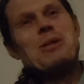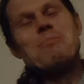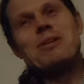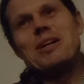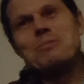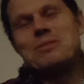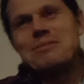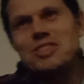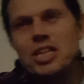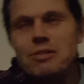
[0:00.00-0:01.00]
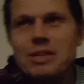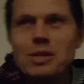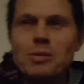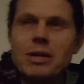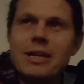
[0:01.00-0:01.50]
but I'm generally
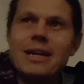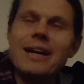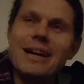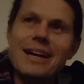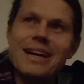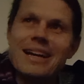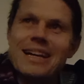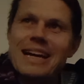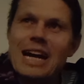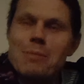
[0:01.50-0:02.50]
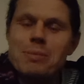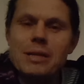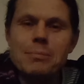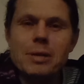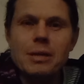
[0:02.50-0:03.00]
quite
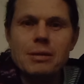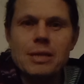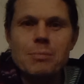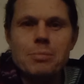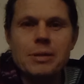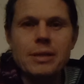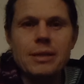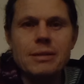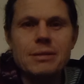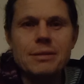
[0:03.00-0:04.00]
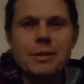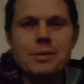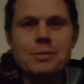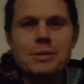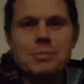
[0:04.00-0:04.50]
happy in my own company. You
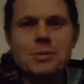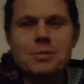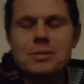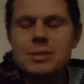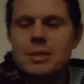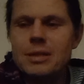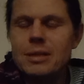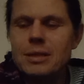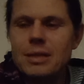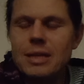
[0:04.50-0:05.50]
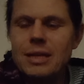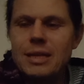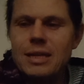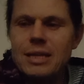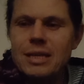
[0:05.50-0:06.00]
know, I'm not. Uh,
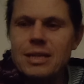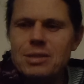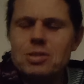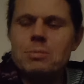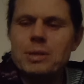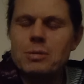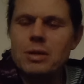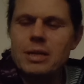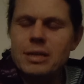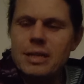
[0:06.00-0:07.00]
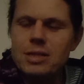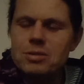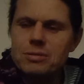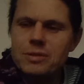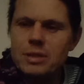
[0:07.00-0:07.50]
I used to be quite an
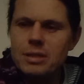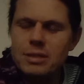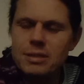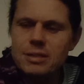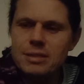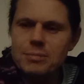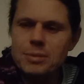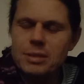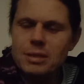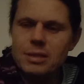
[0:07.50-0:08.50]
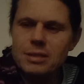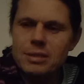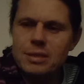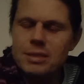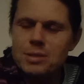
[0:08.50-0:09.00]
extrovert in my younger
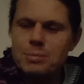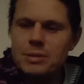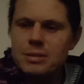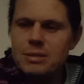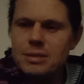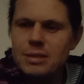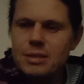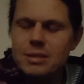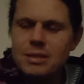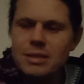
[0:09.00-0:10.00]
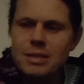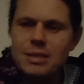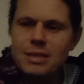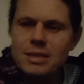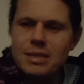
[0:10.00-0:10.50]
years, but uh,
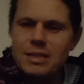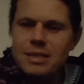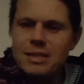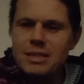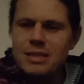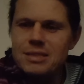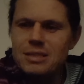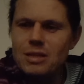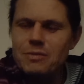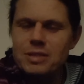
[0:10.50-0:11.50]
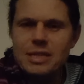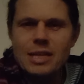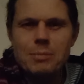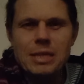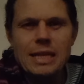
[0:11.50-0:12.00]
as life has
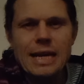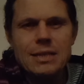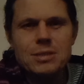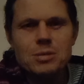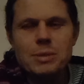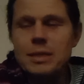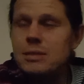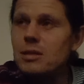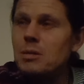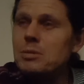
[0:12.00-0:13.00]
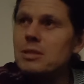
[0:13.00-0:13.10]
kicked me in the ass too many times,